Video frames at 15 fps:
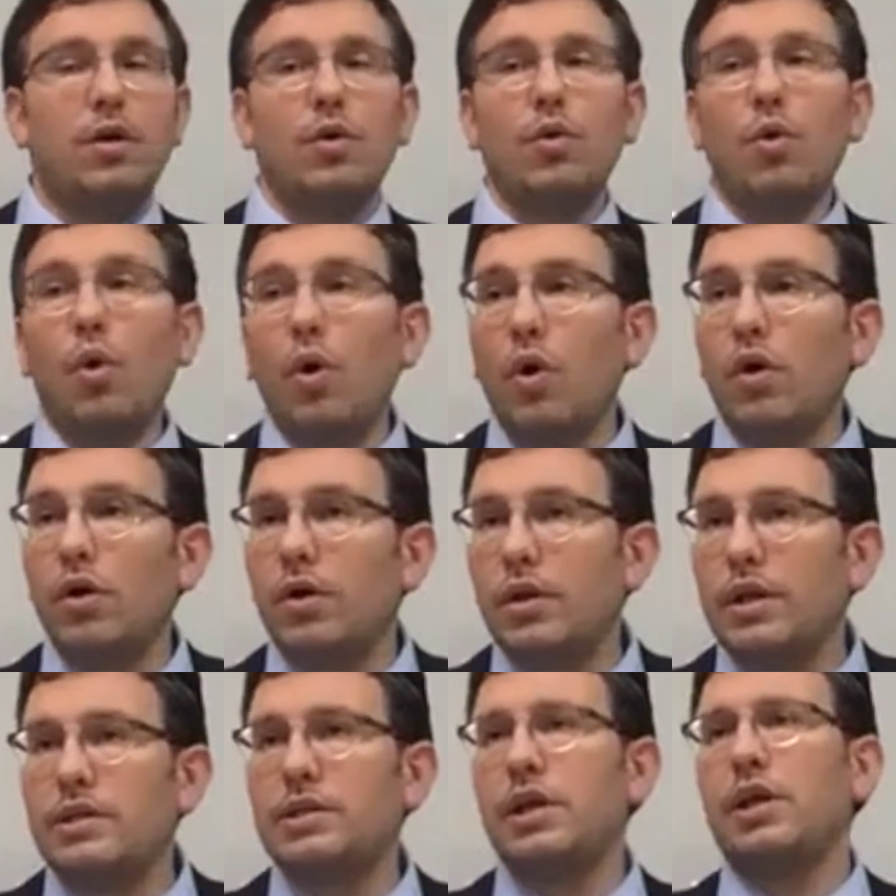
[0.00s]
Or
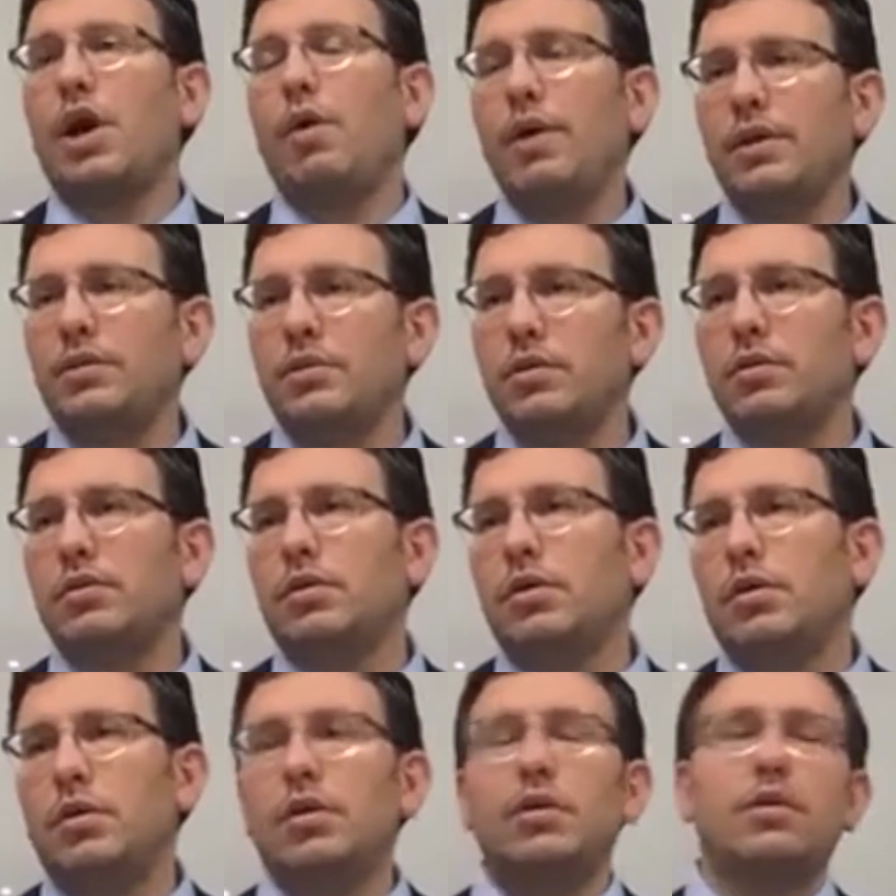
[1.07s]
they say, you know what?
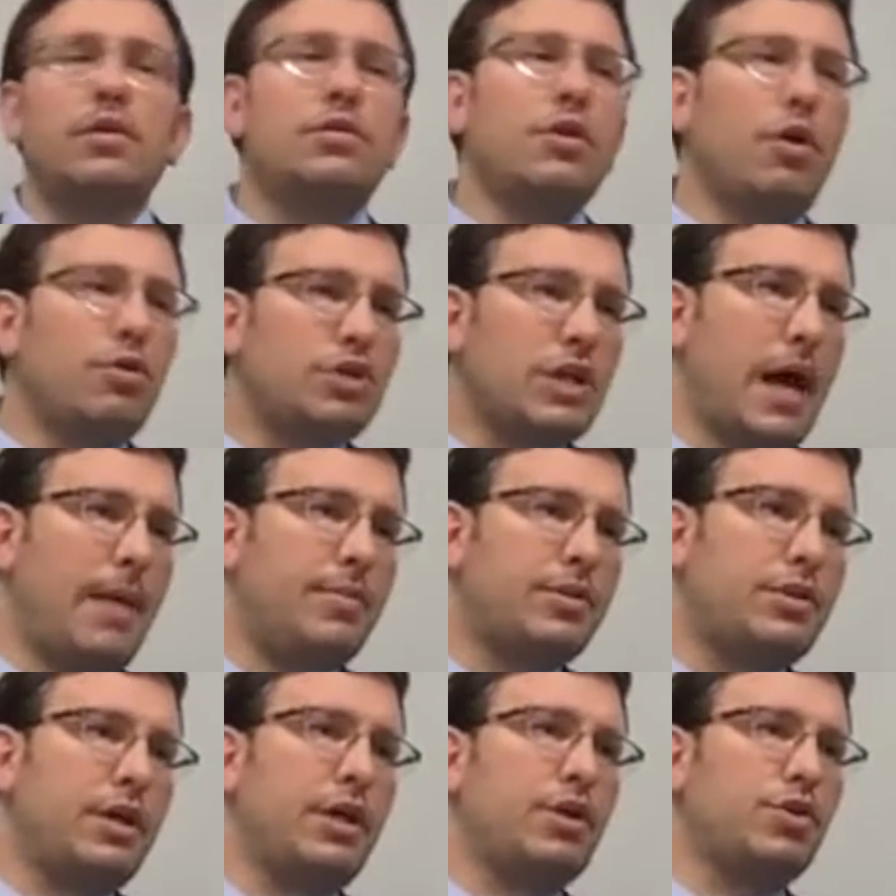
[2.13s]
This whole Shabbos
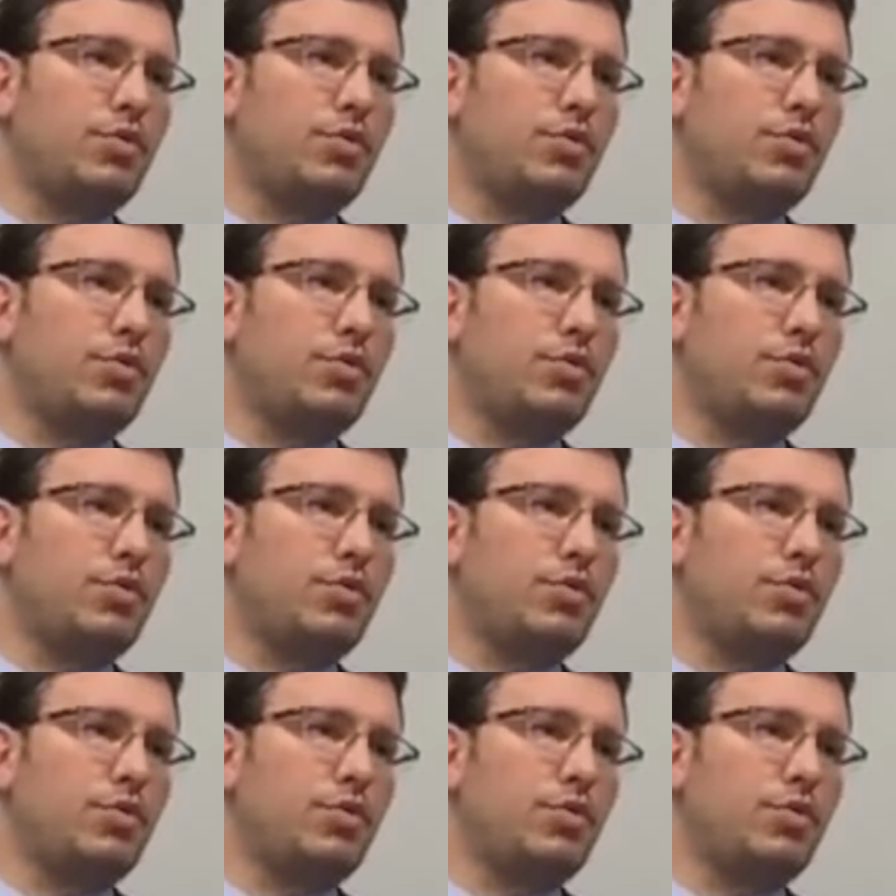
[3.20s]
thing is